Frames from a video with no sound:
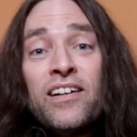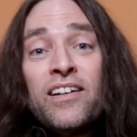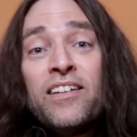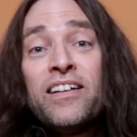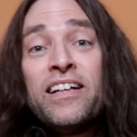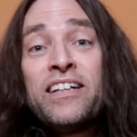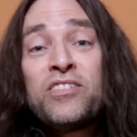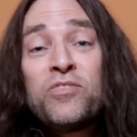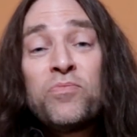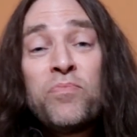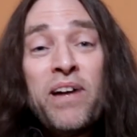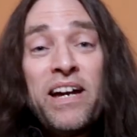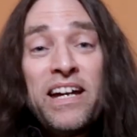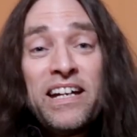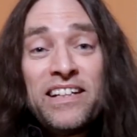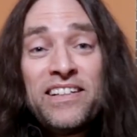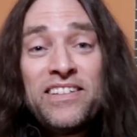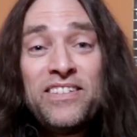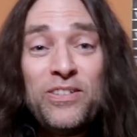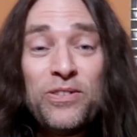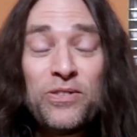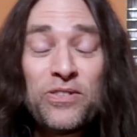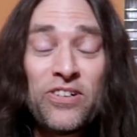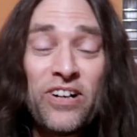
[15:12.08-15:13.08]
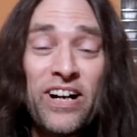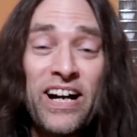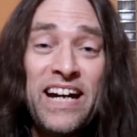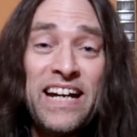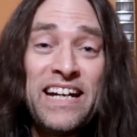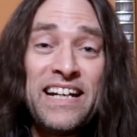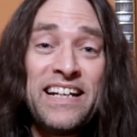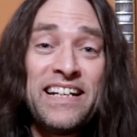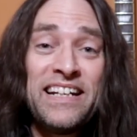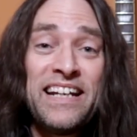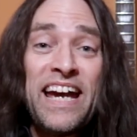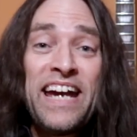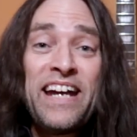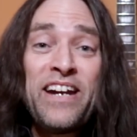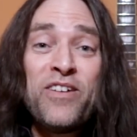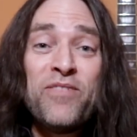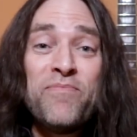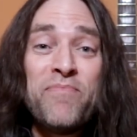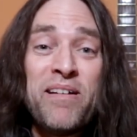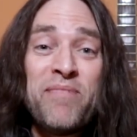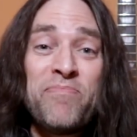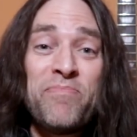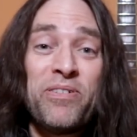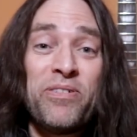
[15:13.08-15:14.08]
let's make Ukraine a
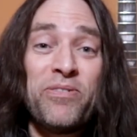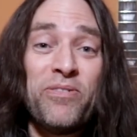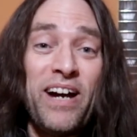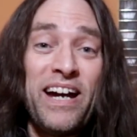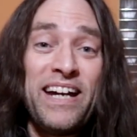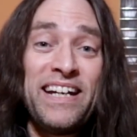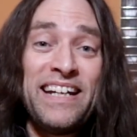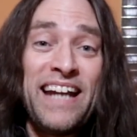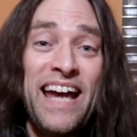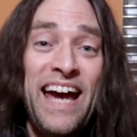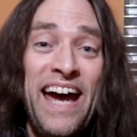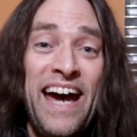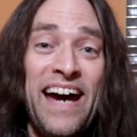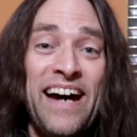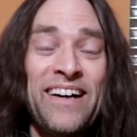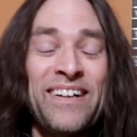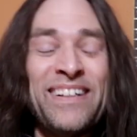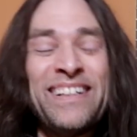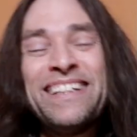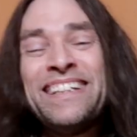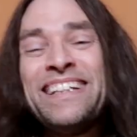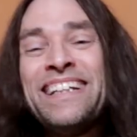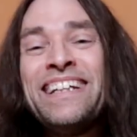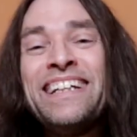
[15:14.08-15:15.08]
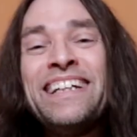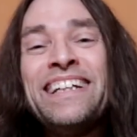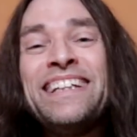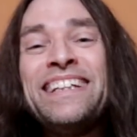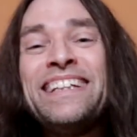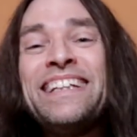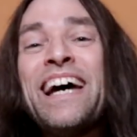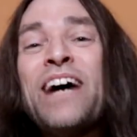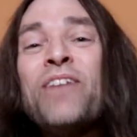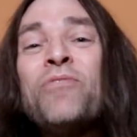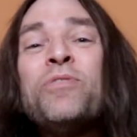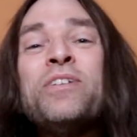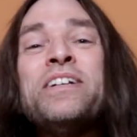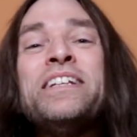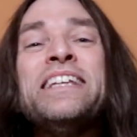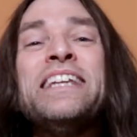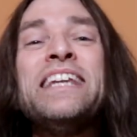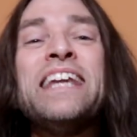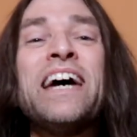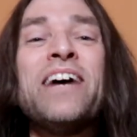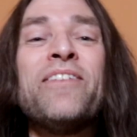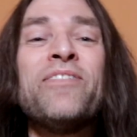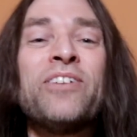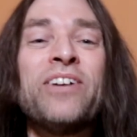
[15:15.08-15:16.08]
NATO member right now. That would
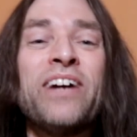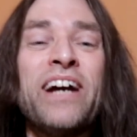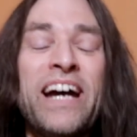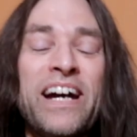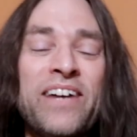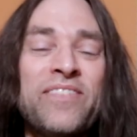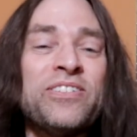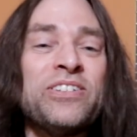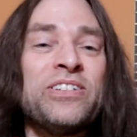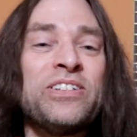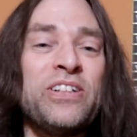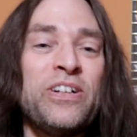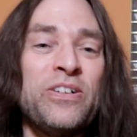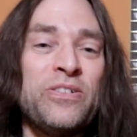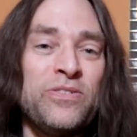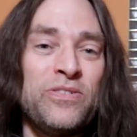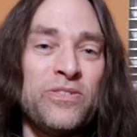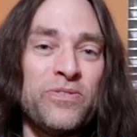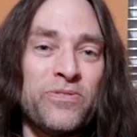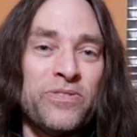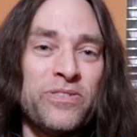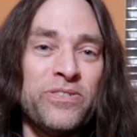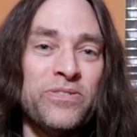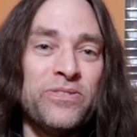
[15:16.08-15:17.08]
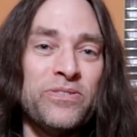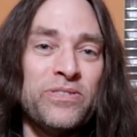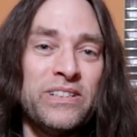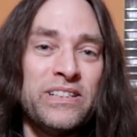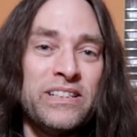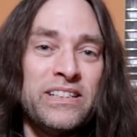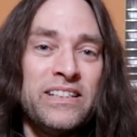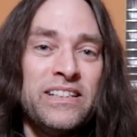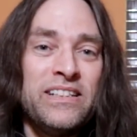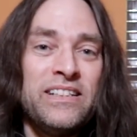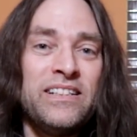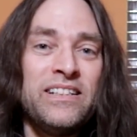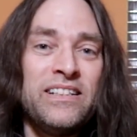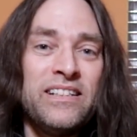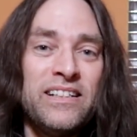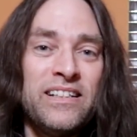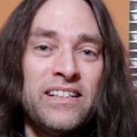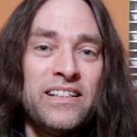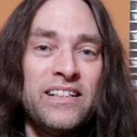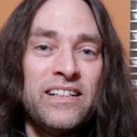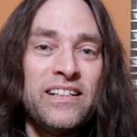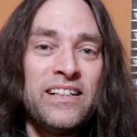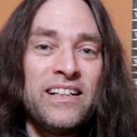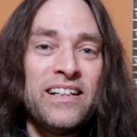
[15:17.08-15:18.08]
never, ever go through.
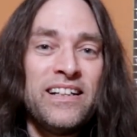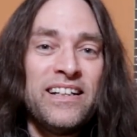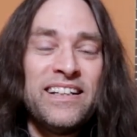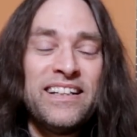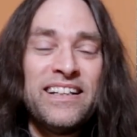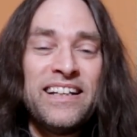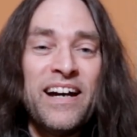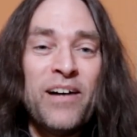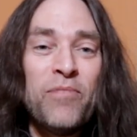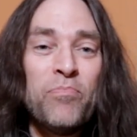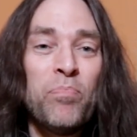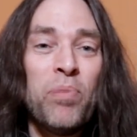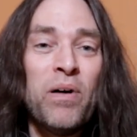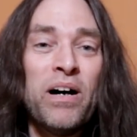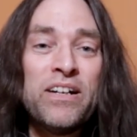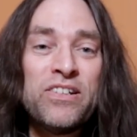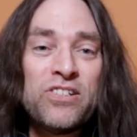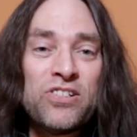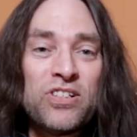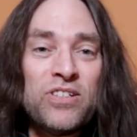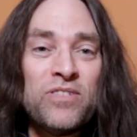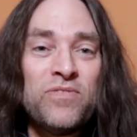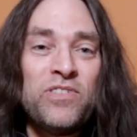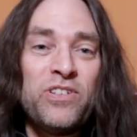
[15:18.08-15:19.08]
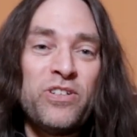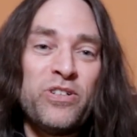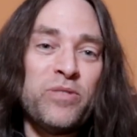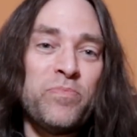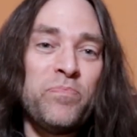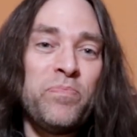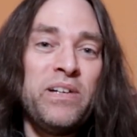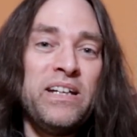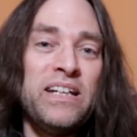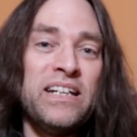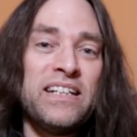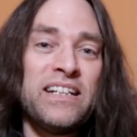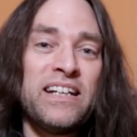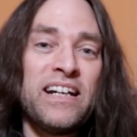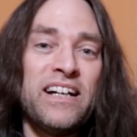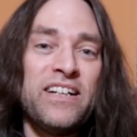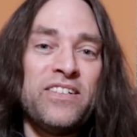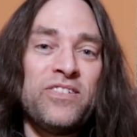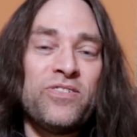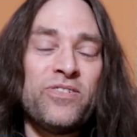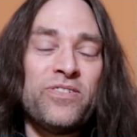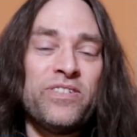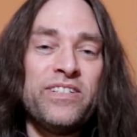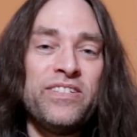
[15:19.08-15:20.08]
A bunch of European
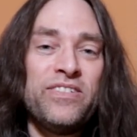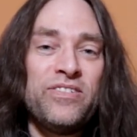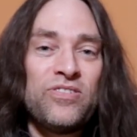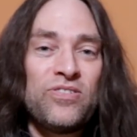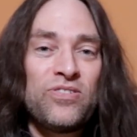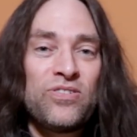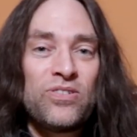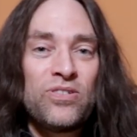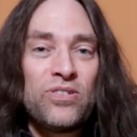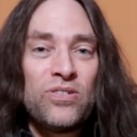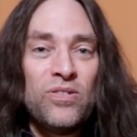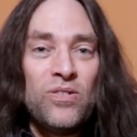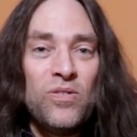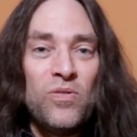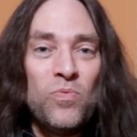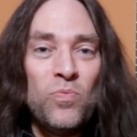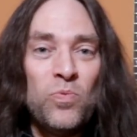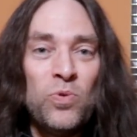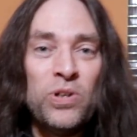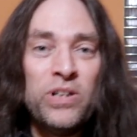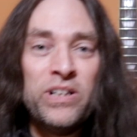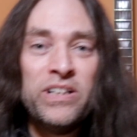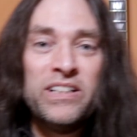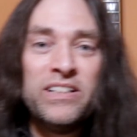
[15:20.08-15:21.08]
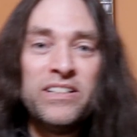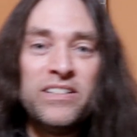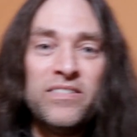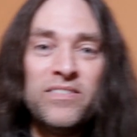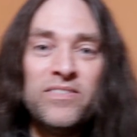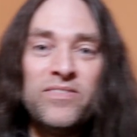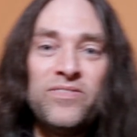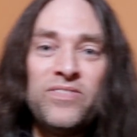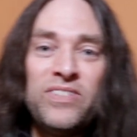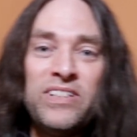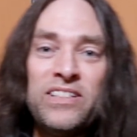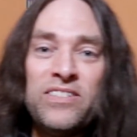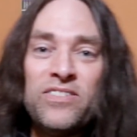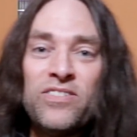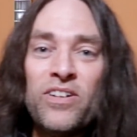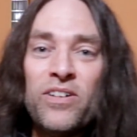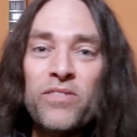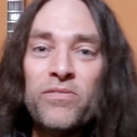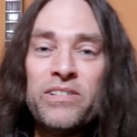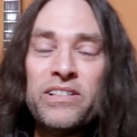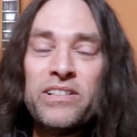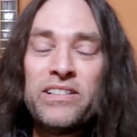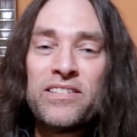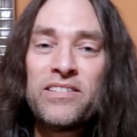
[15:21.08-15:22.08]
countries would
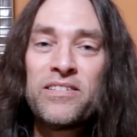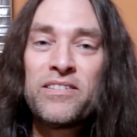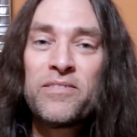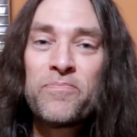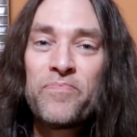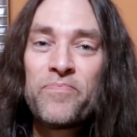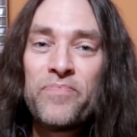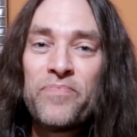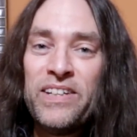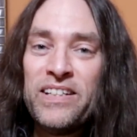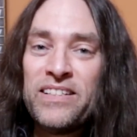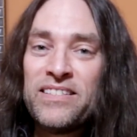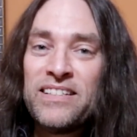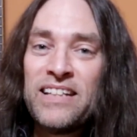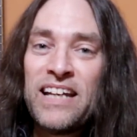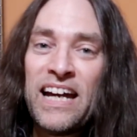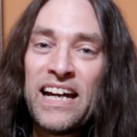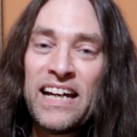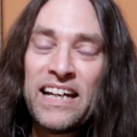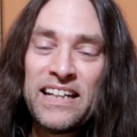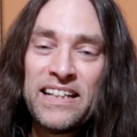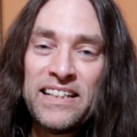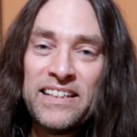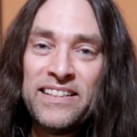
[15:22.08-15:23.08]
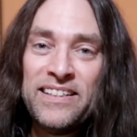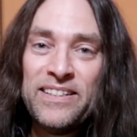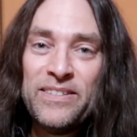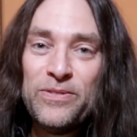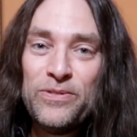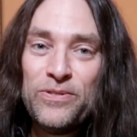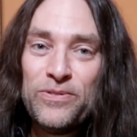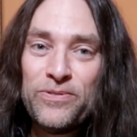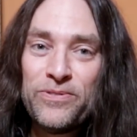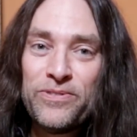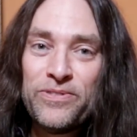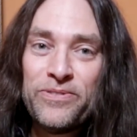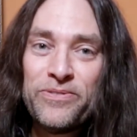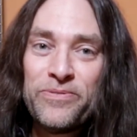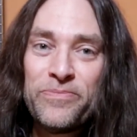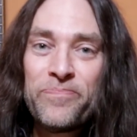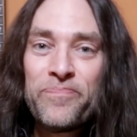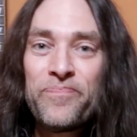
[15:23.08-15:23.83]
veto it. It's not going to go through.